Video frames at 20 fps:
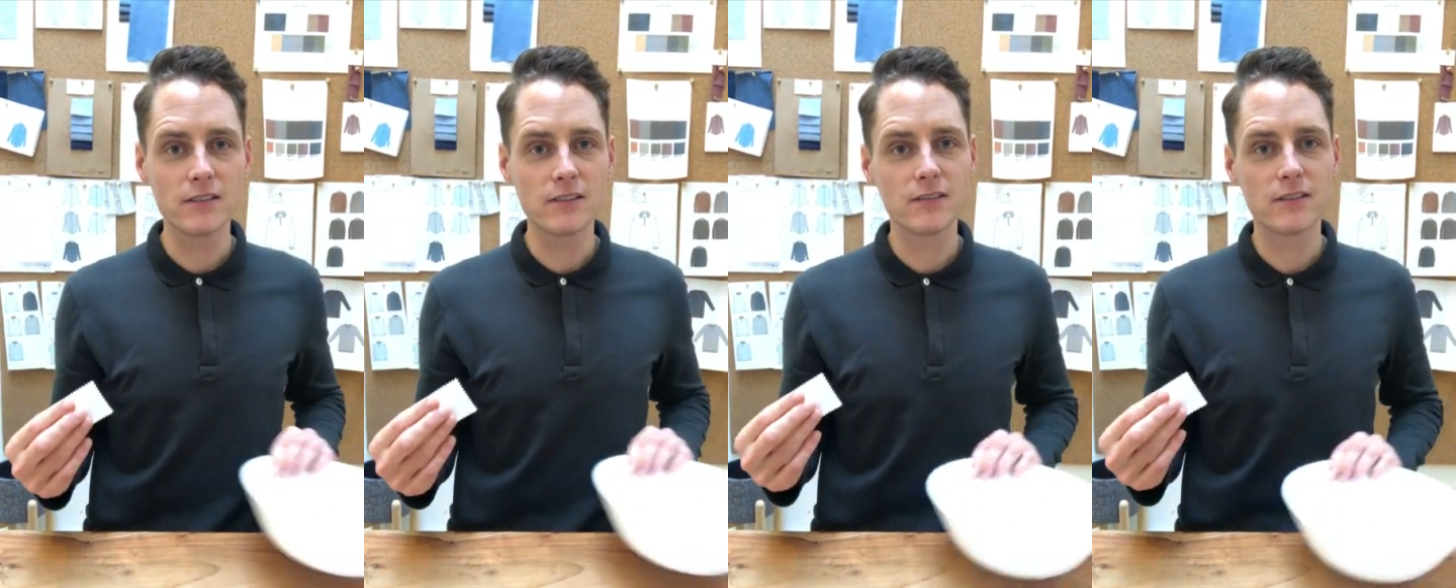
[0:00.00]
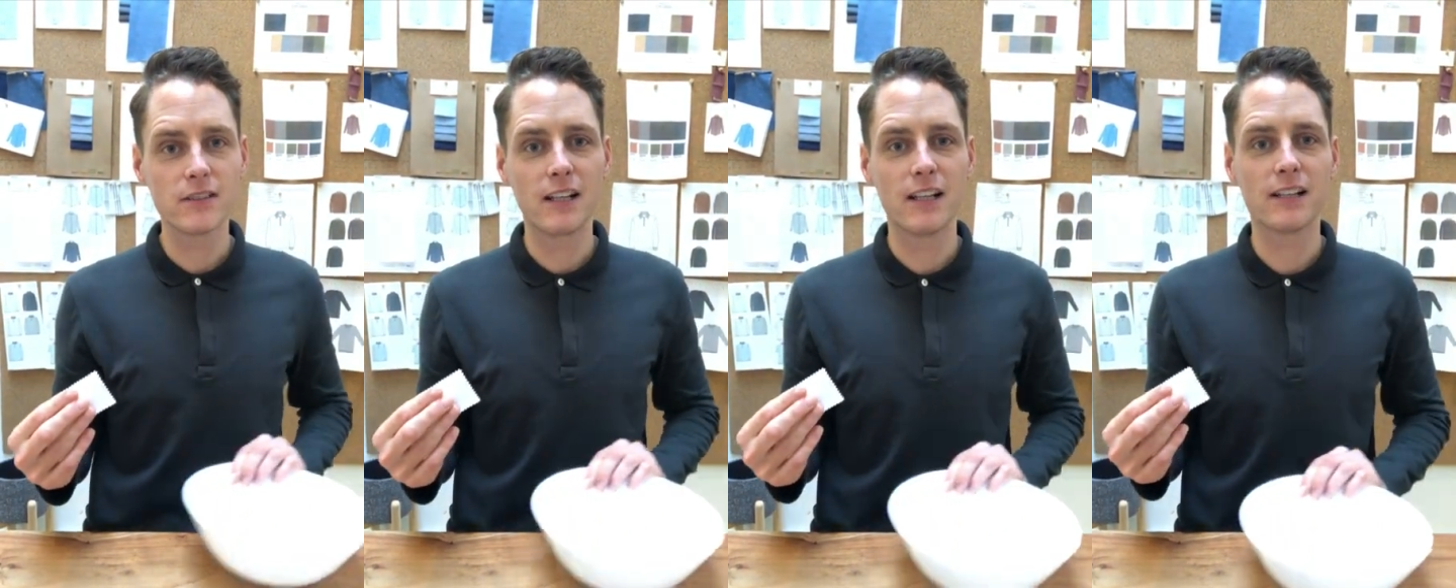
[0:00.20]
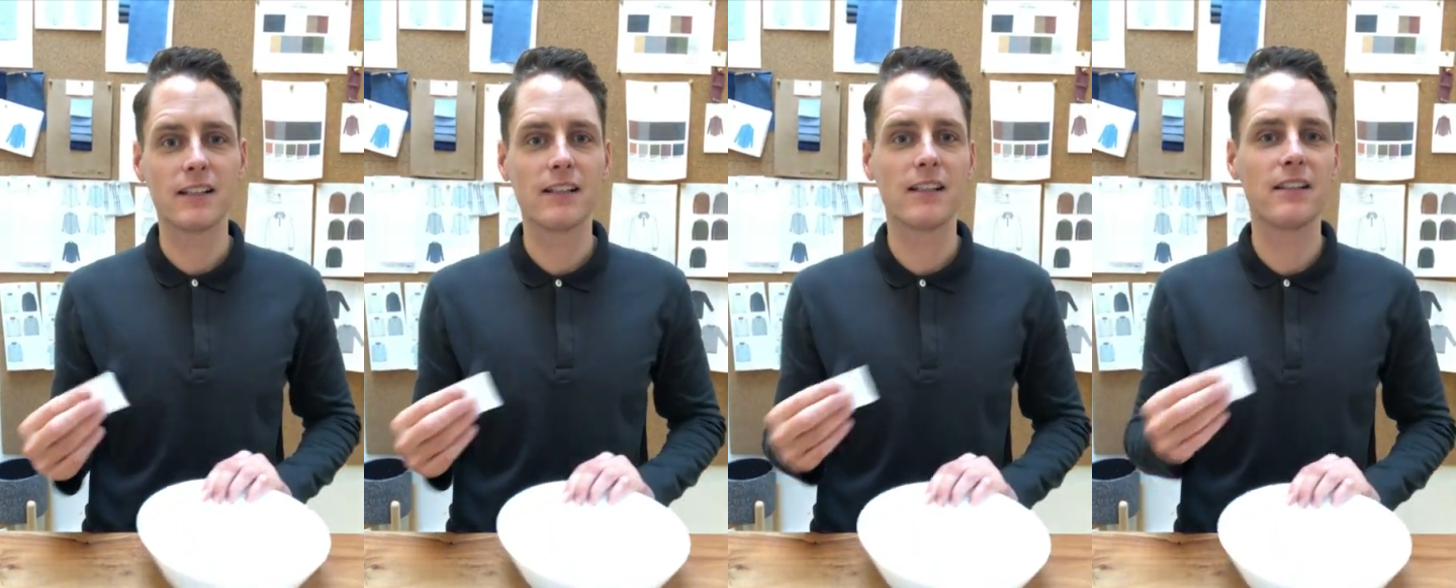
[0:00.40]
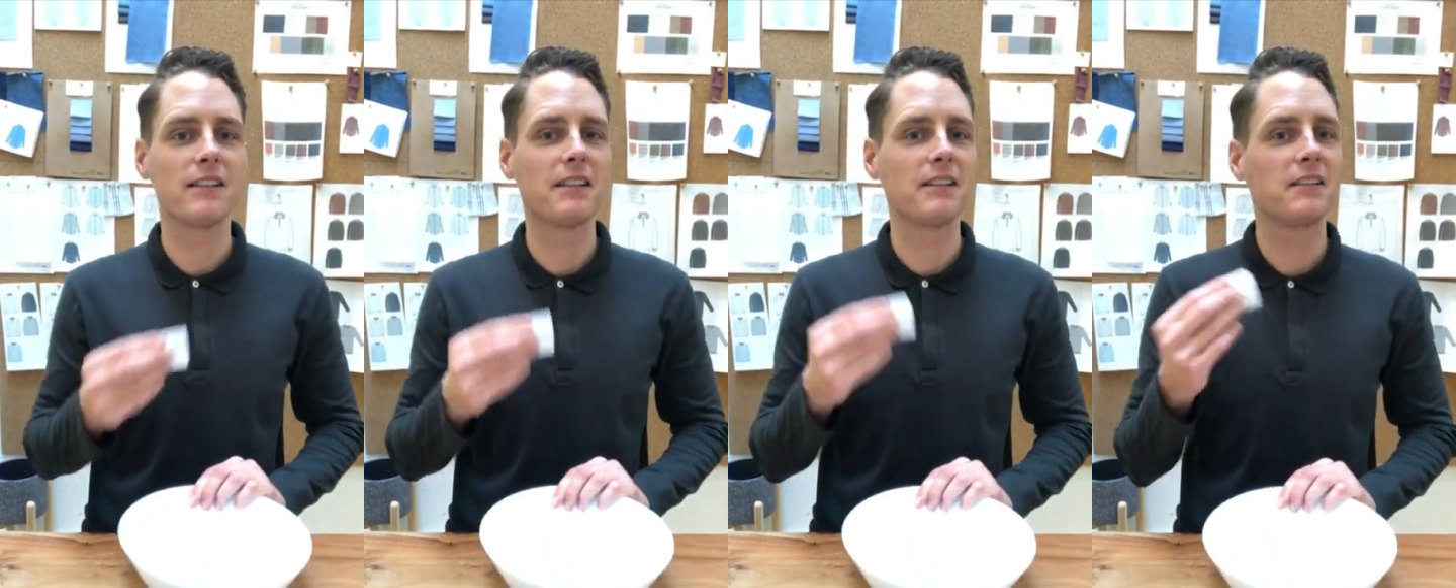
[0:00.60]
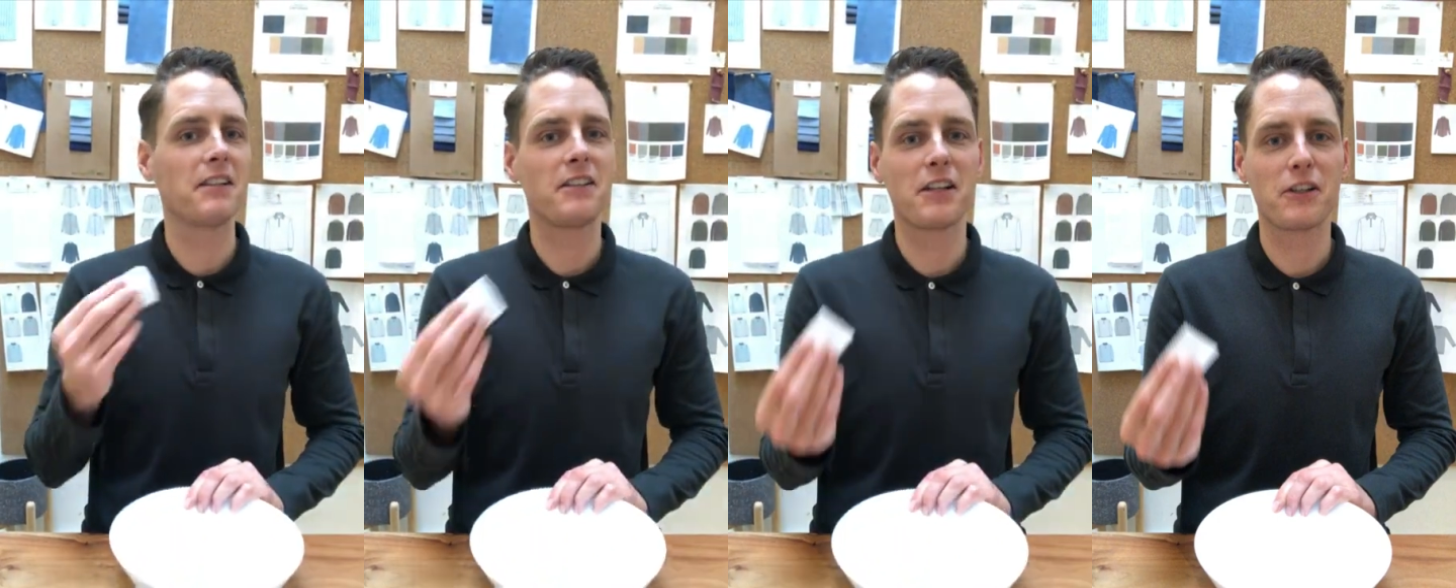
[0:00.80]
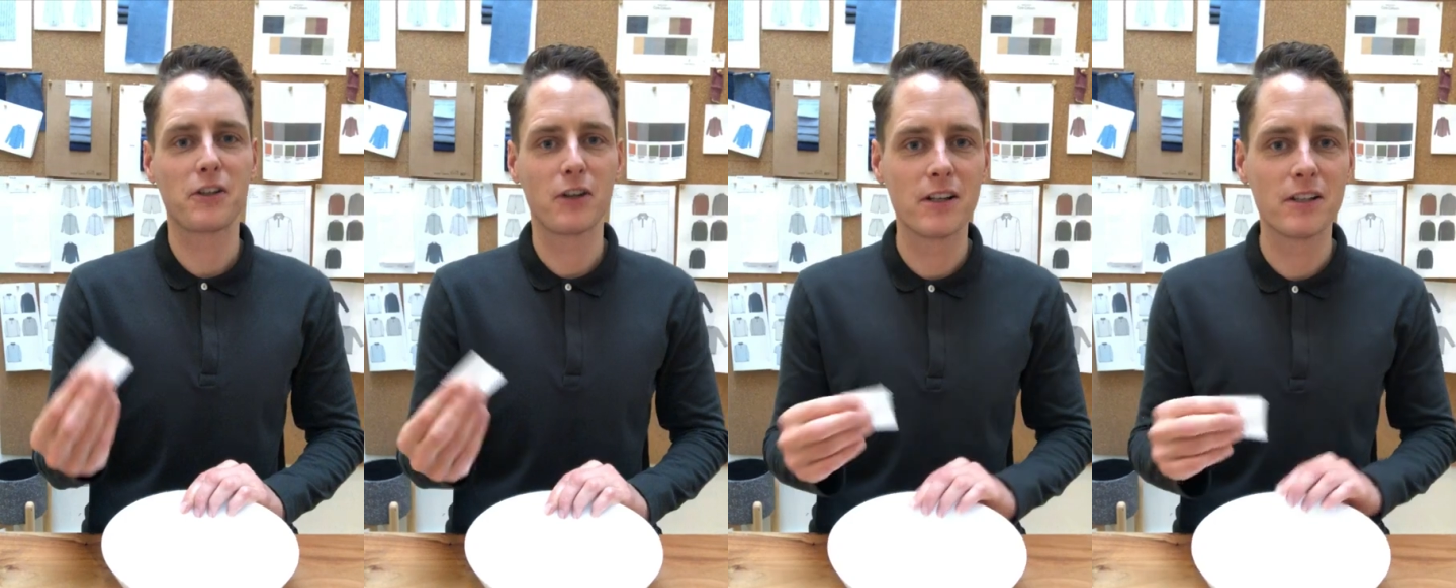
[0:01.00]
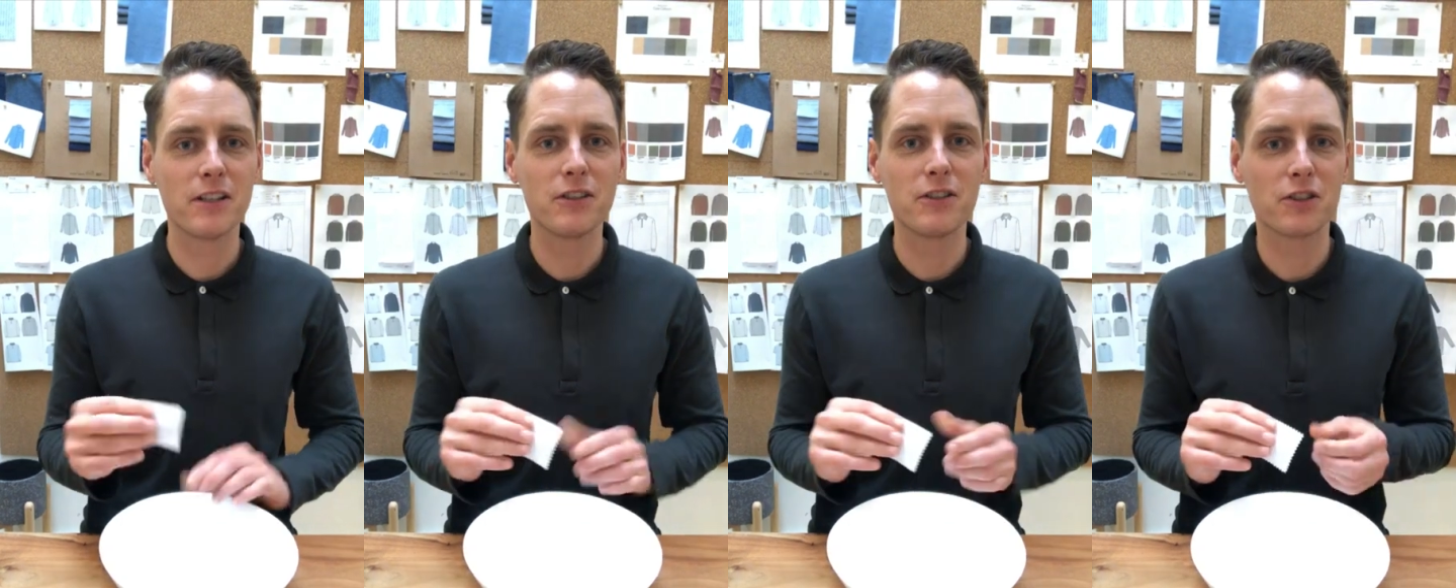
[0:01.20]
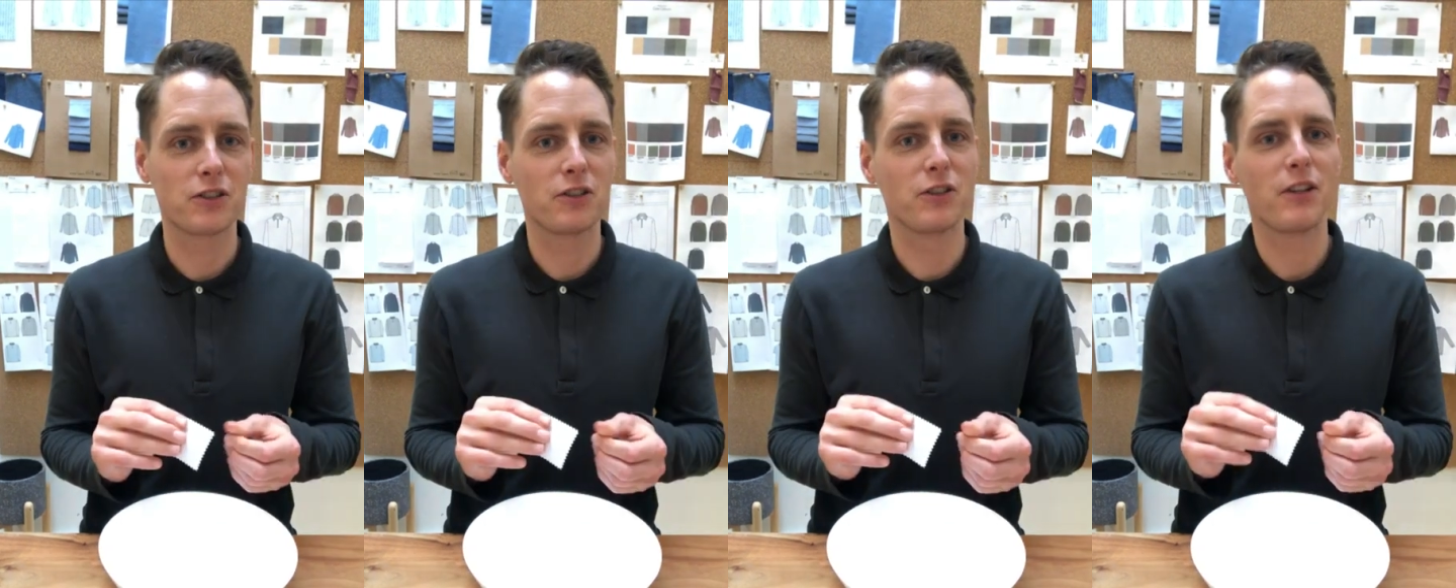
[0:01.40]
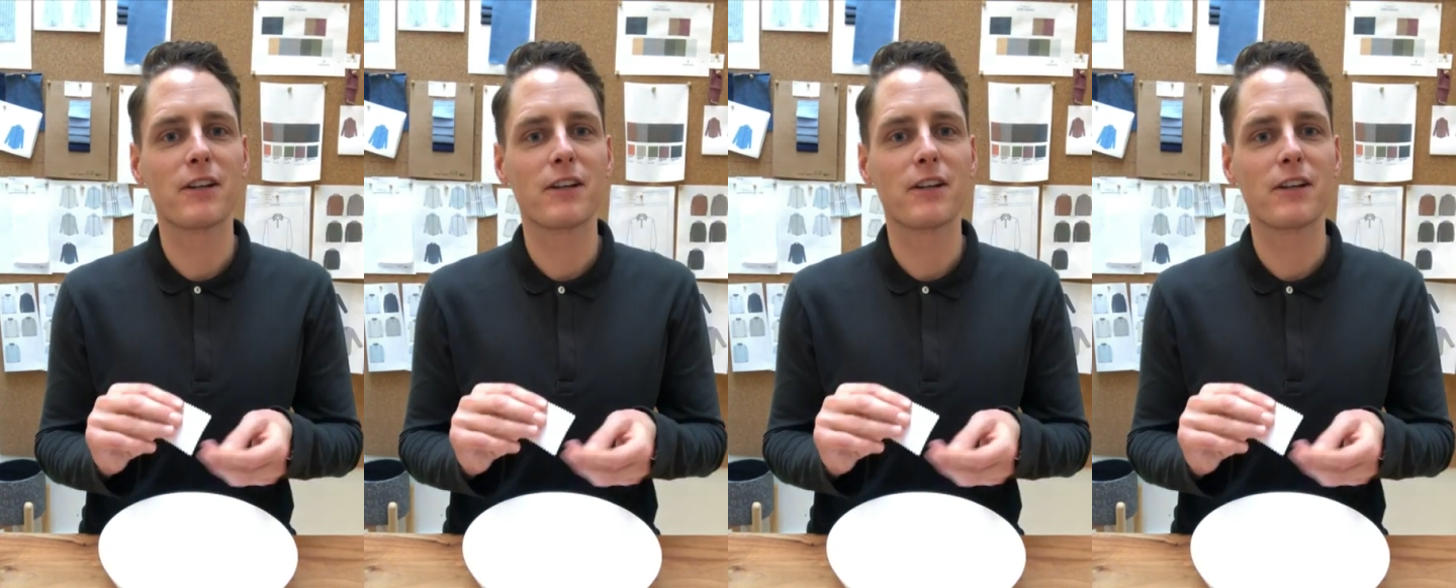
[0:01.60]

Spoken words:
and that the technology does not